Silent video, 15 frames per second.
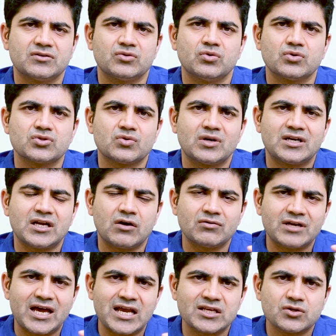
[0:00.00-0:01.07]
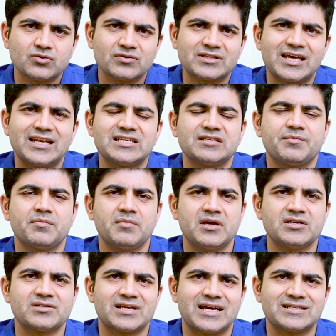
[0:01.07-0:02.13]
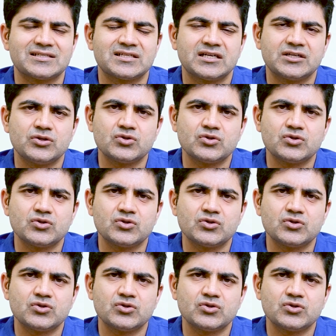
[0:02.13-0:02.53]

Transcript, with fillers: those who are now diagnosed with thalassemia major, as I said,